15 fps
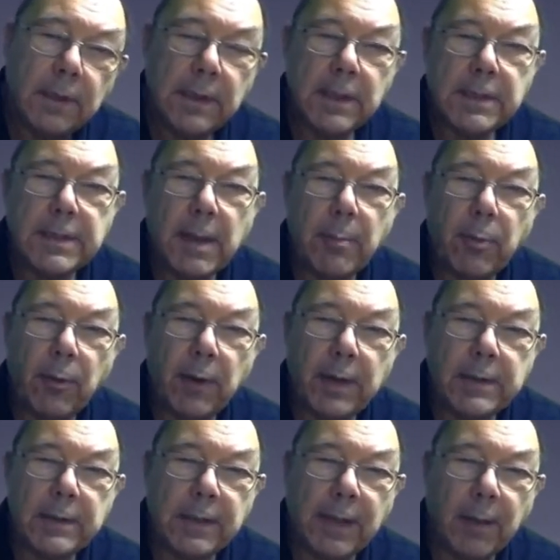They
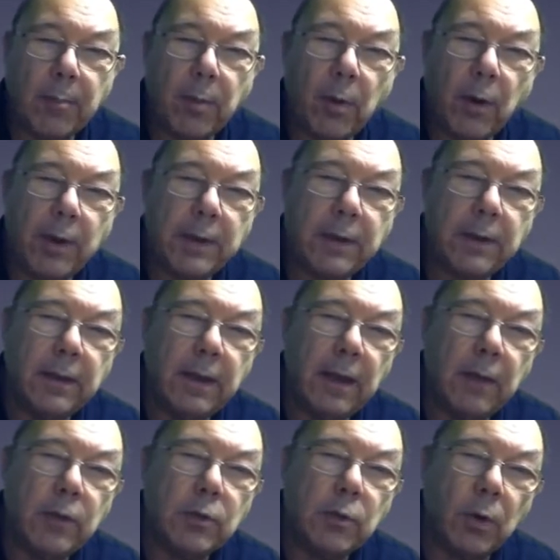separate at that point, the
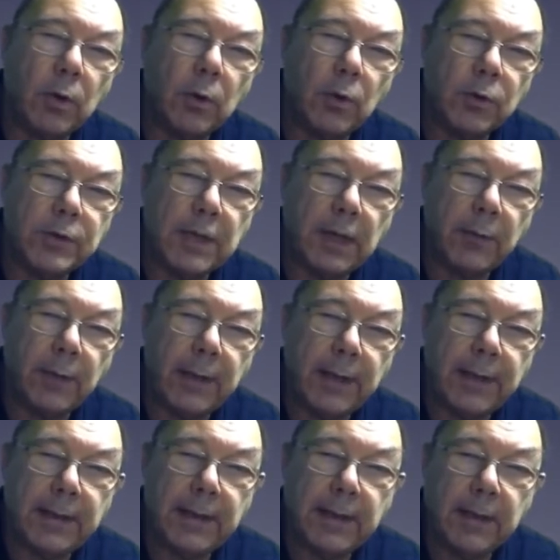outer one goes that
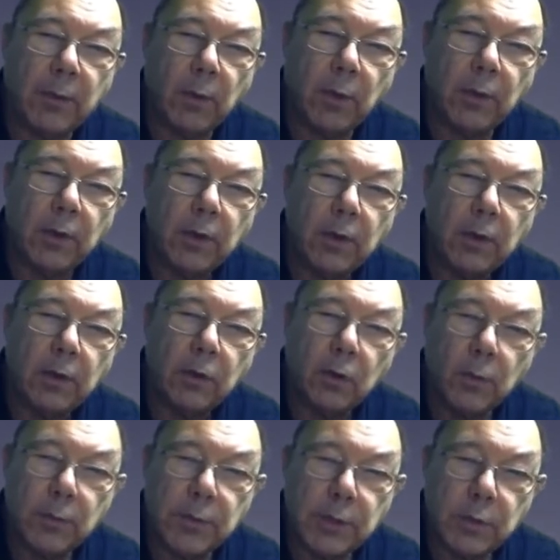way, the inner one
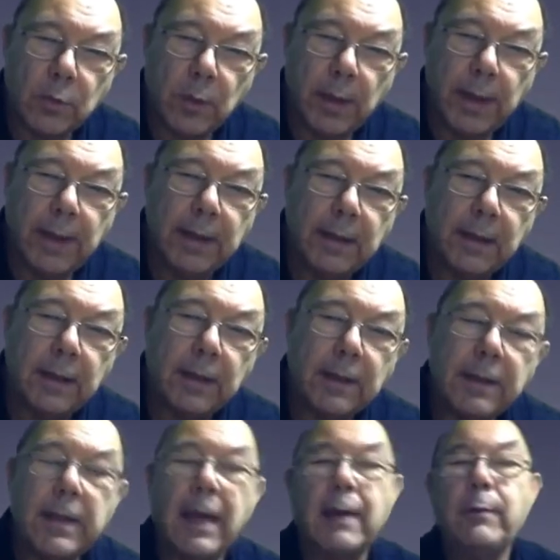comes this way,
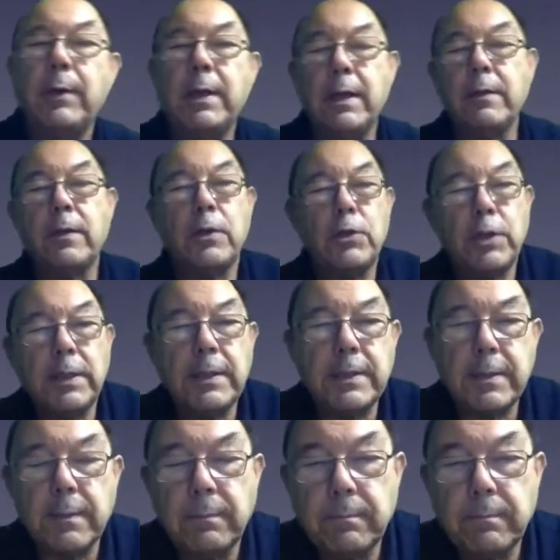carrying the sheet.